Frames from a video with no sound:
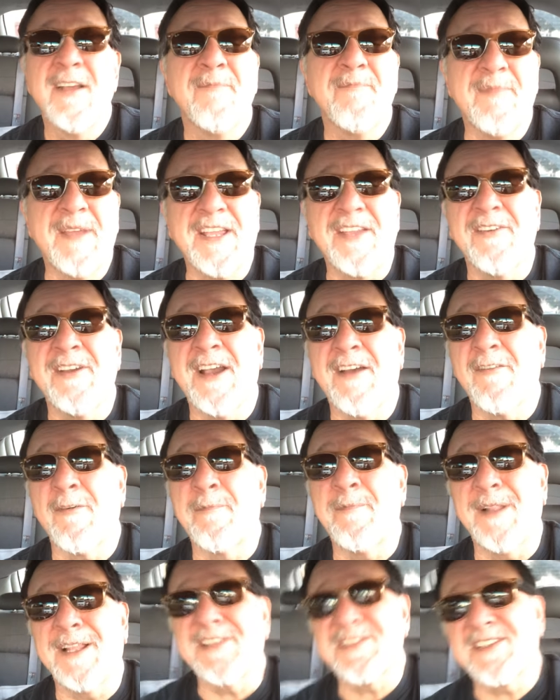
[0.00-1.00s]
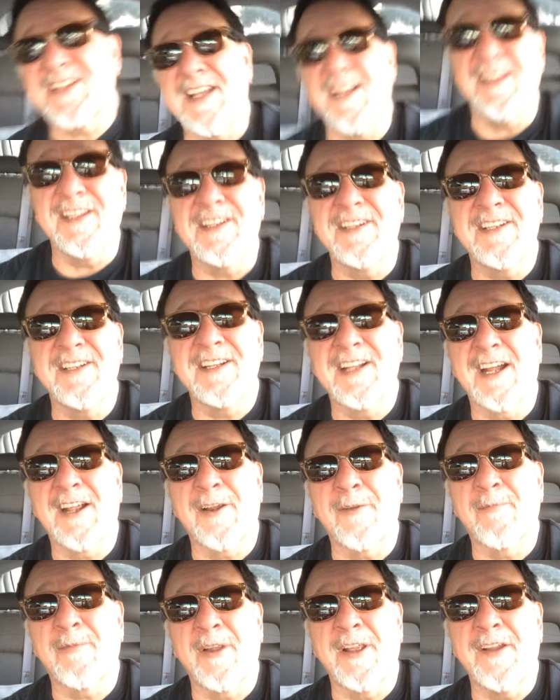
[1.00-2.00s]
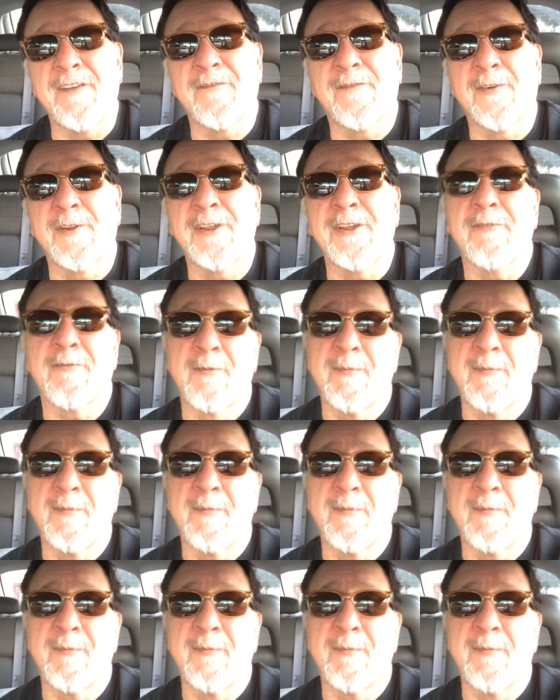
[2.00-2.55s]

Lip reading: May you have a blessed day. Linda and I are praying for you.